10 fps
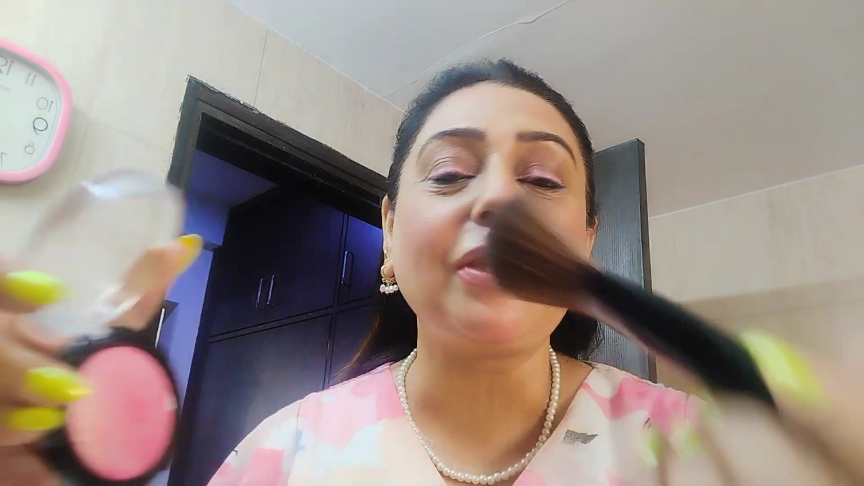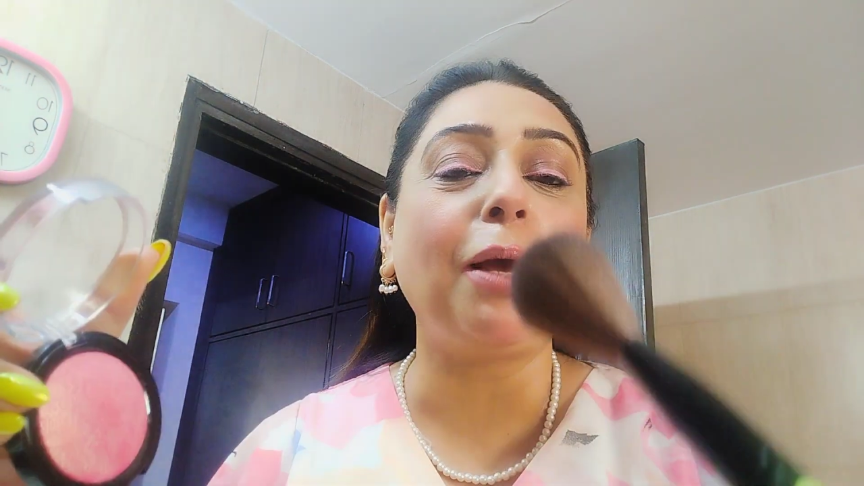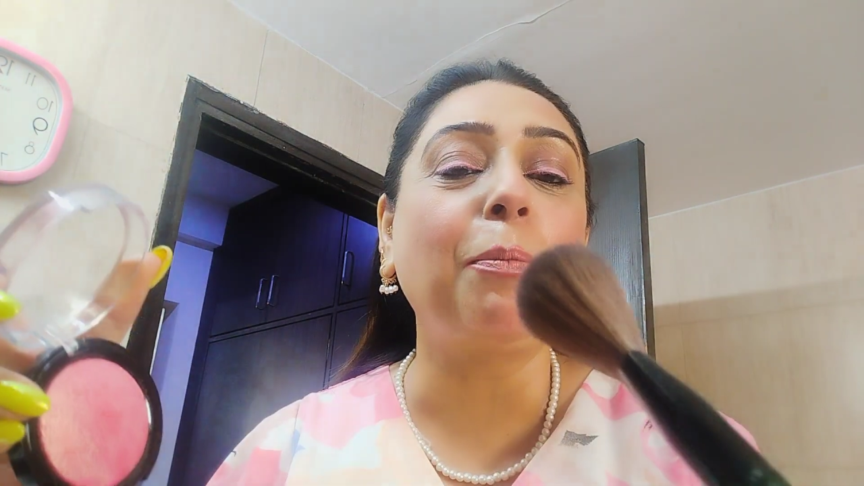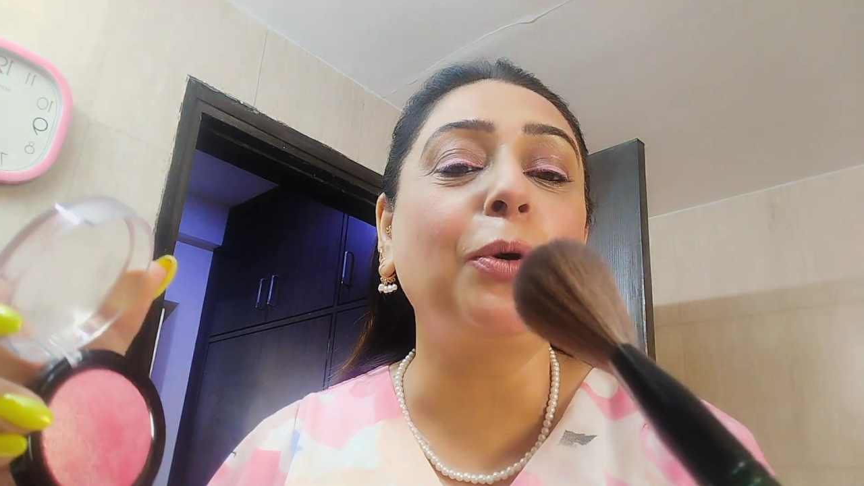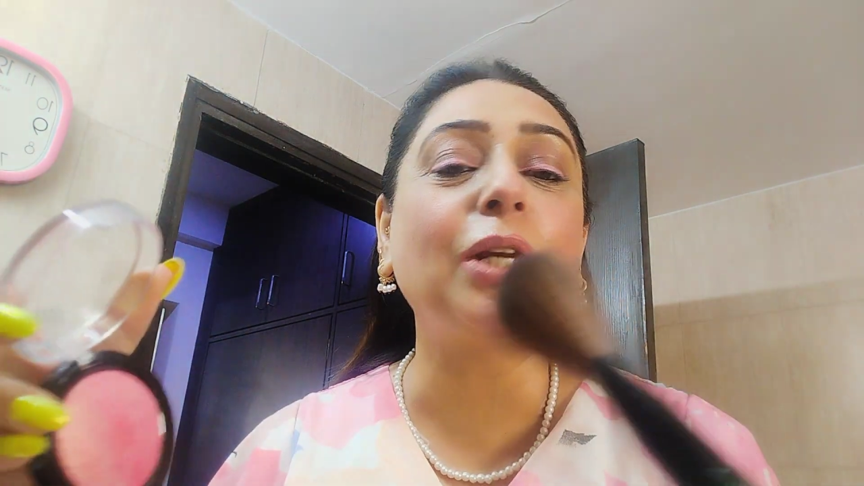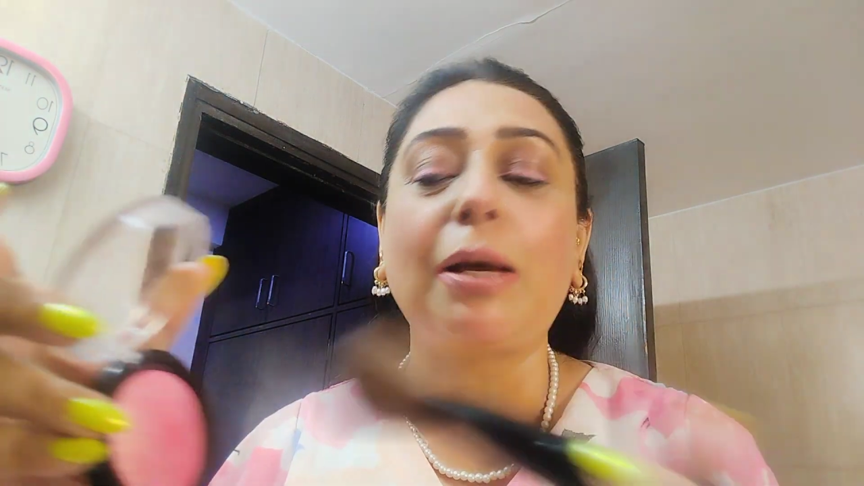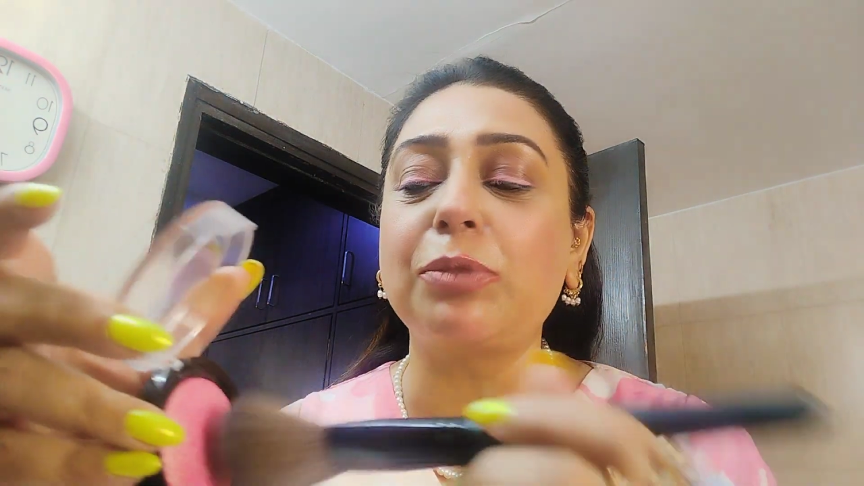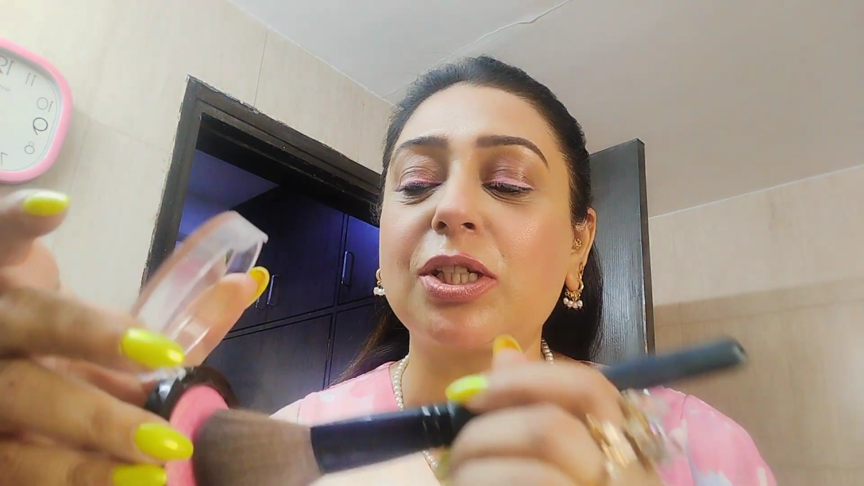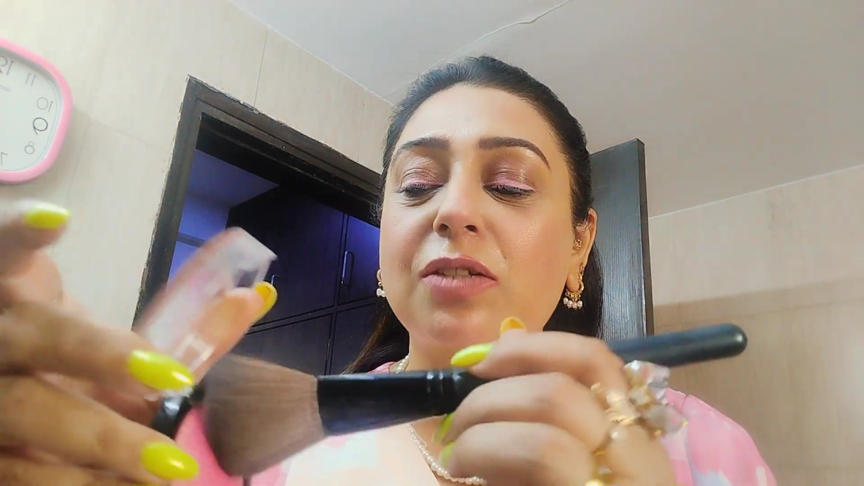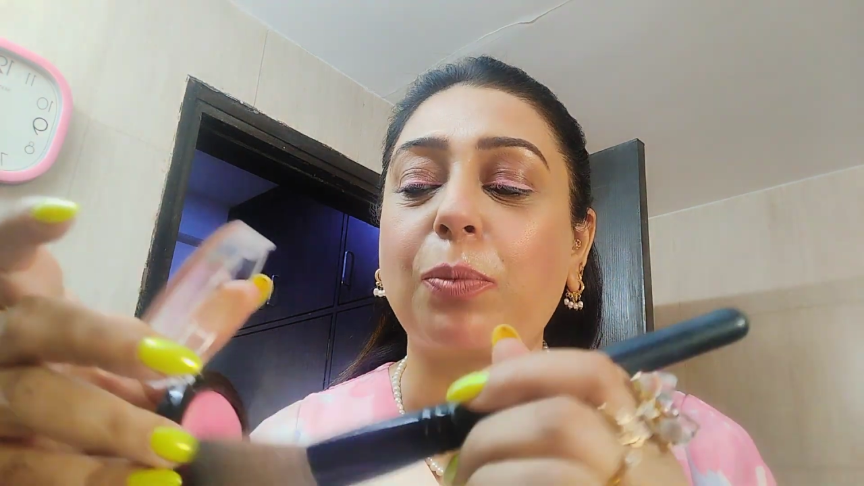put I'm
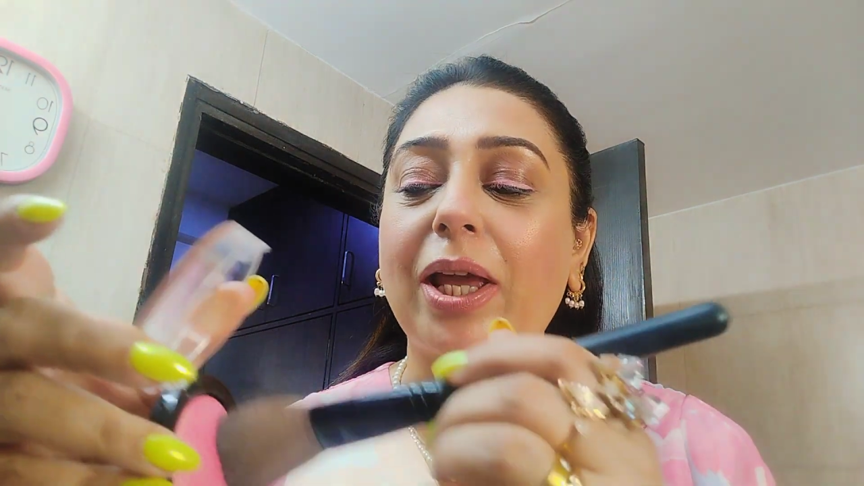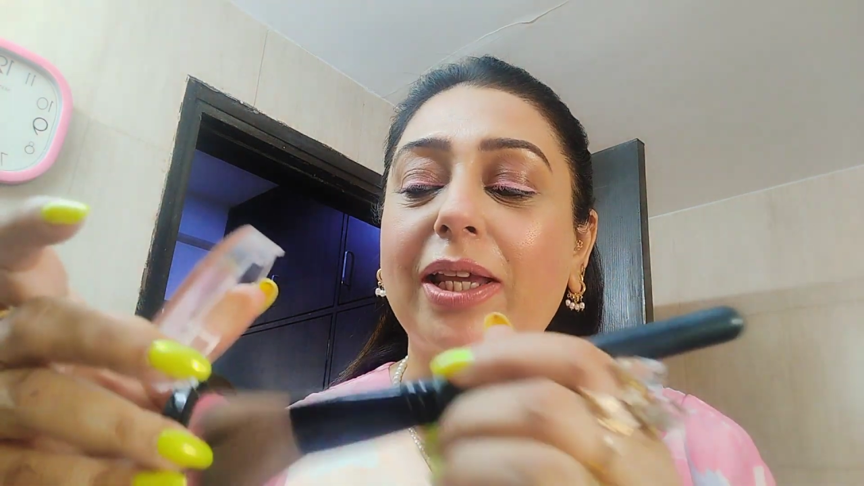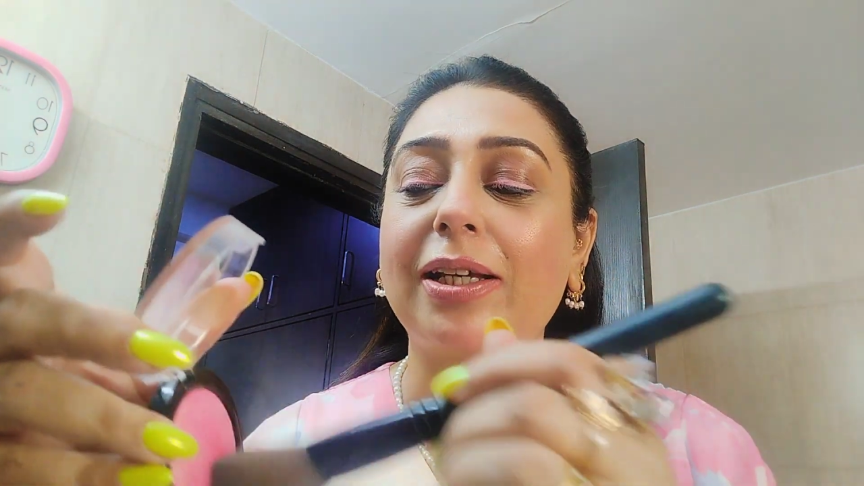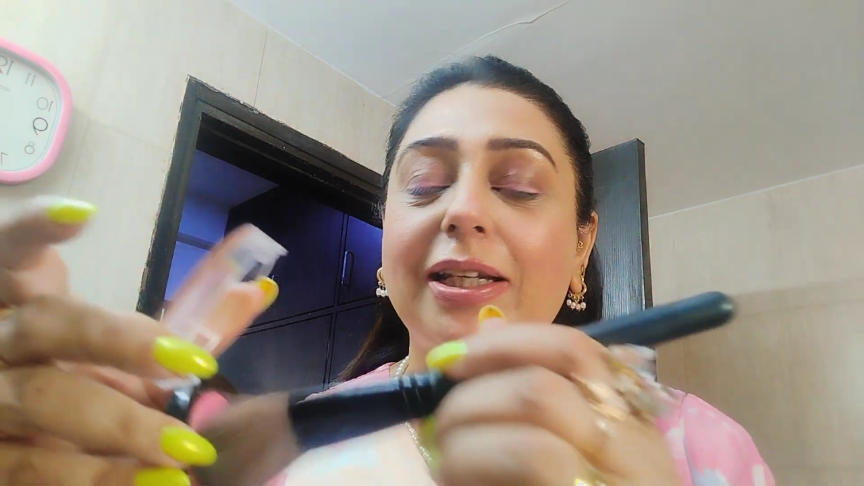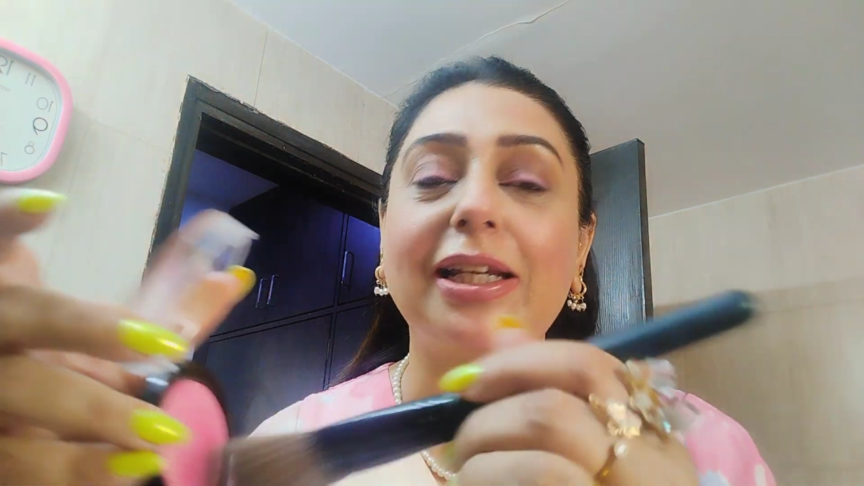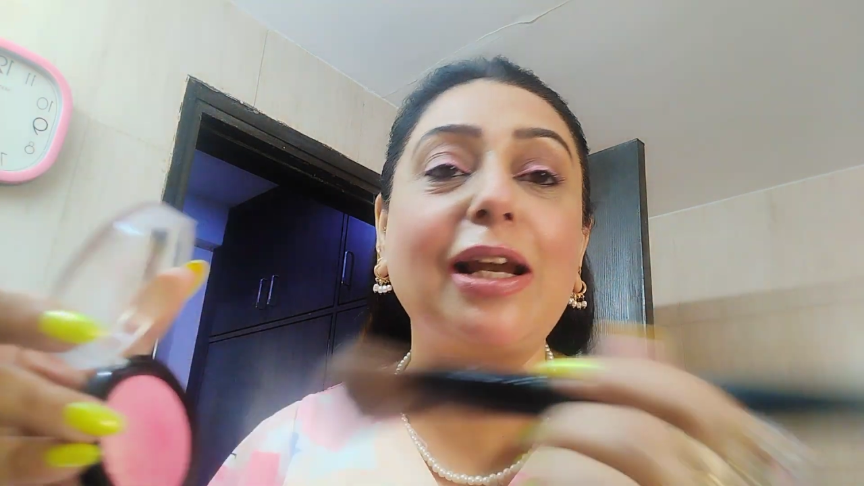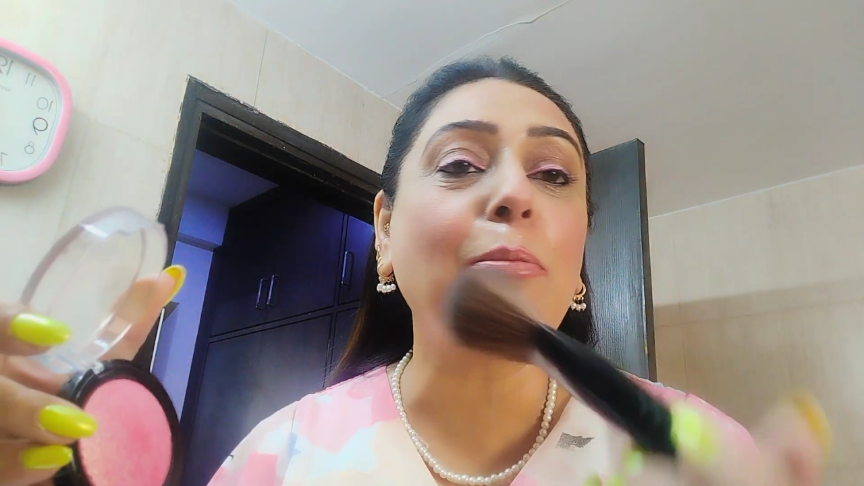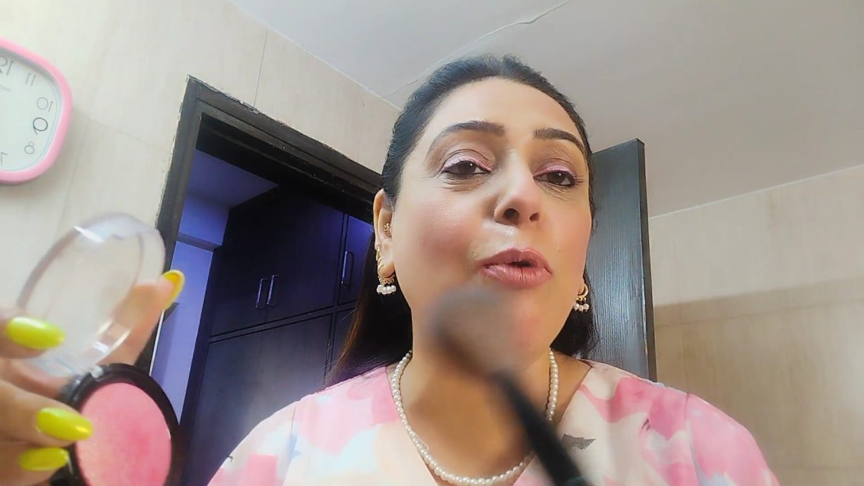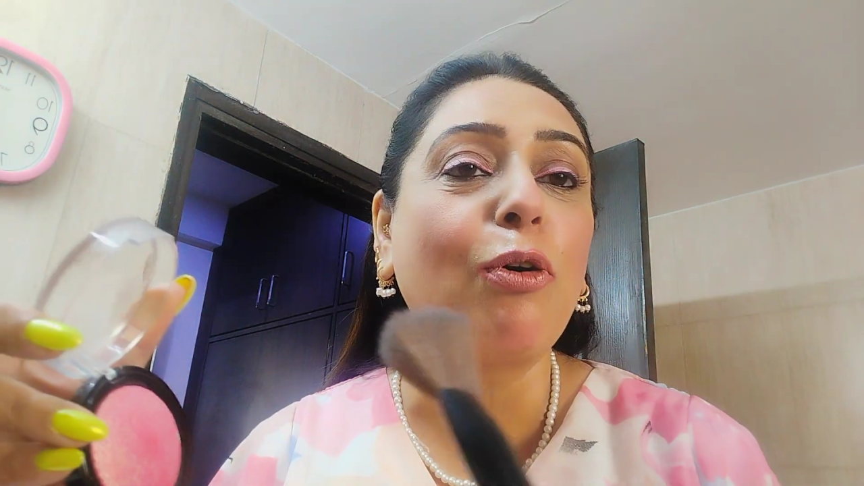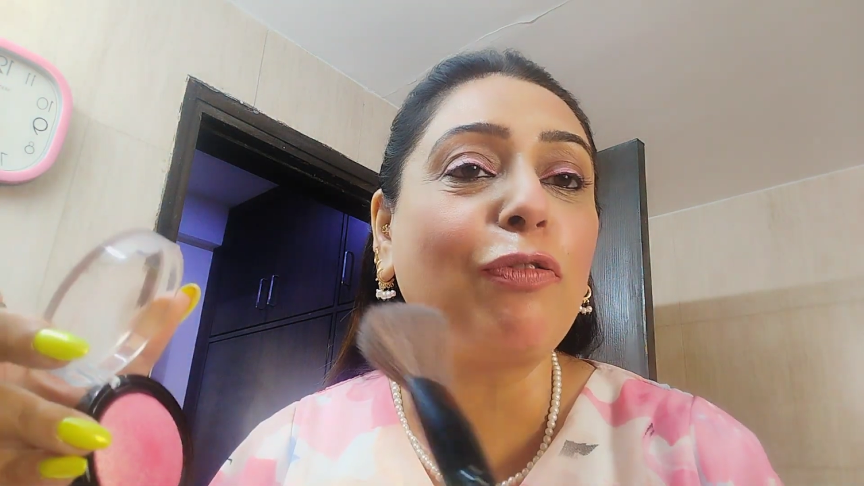just wearing a little
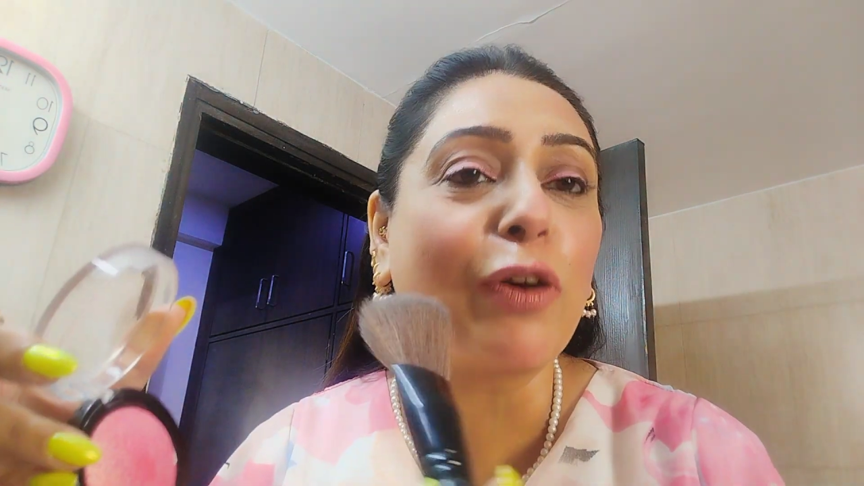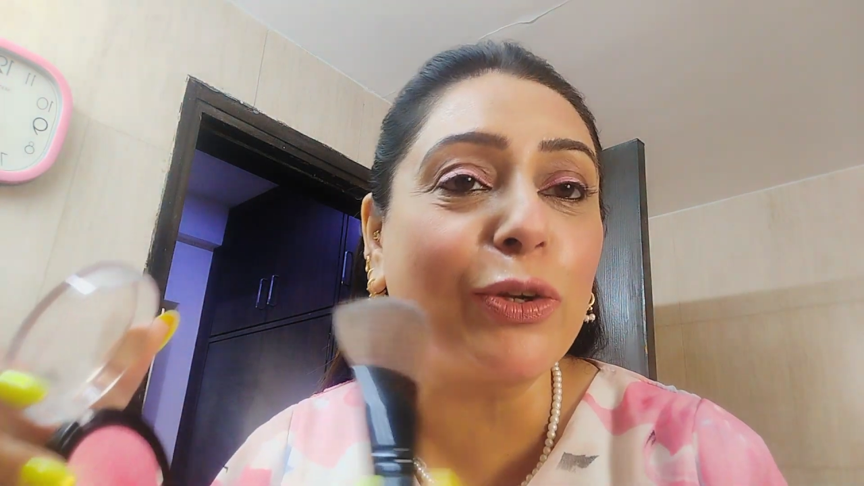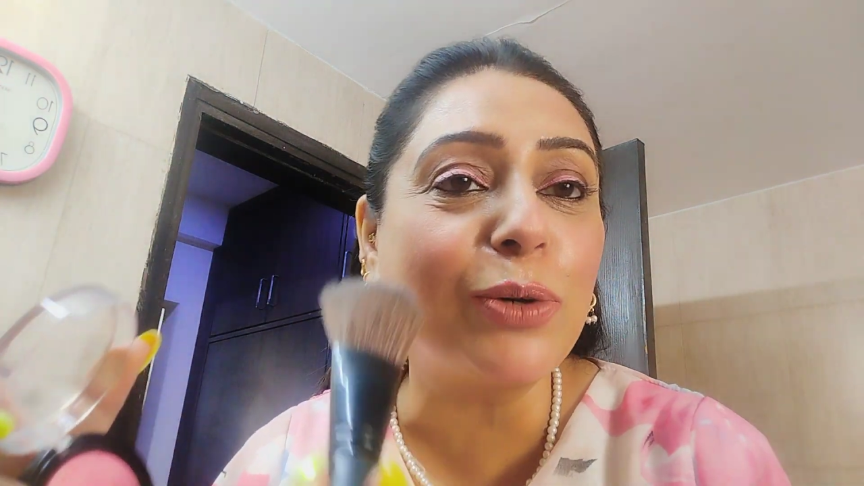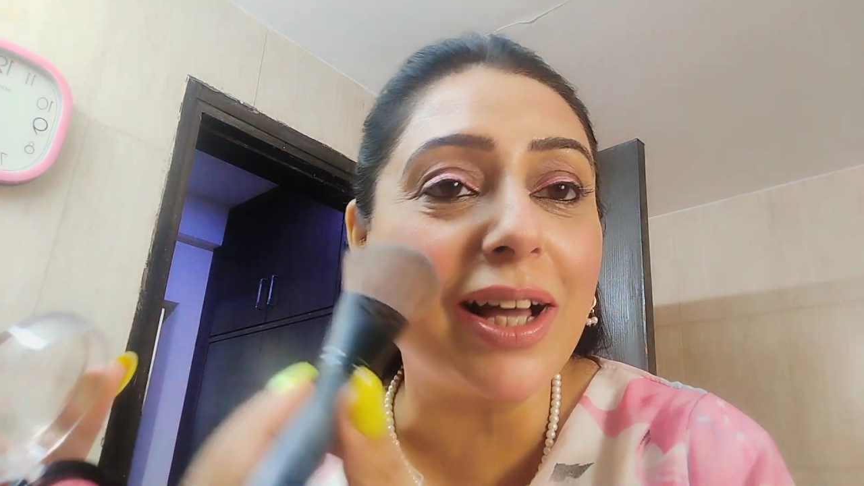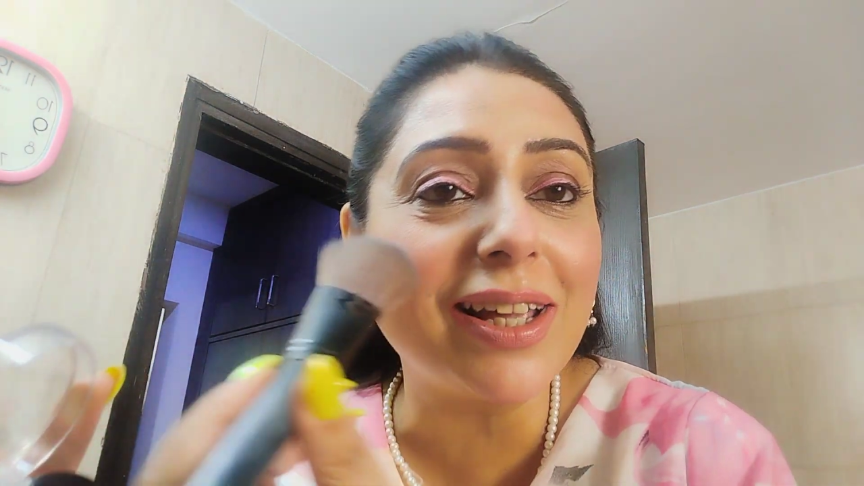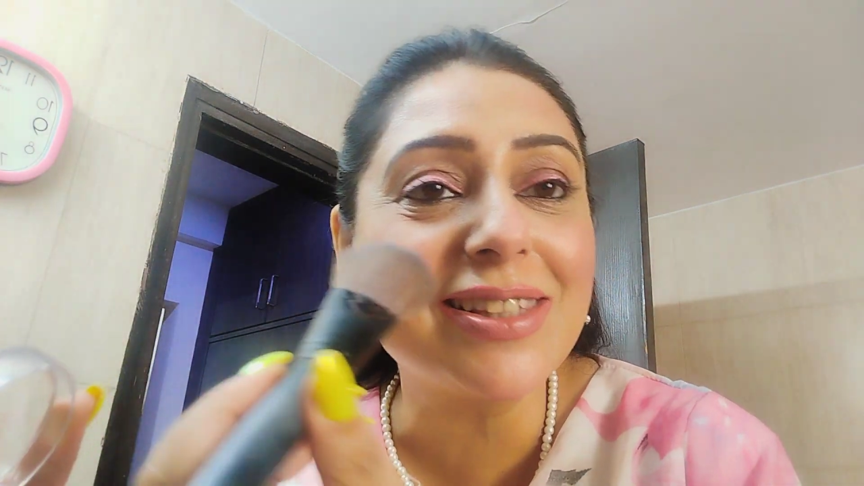more for you guys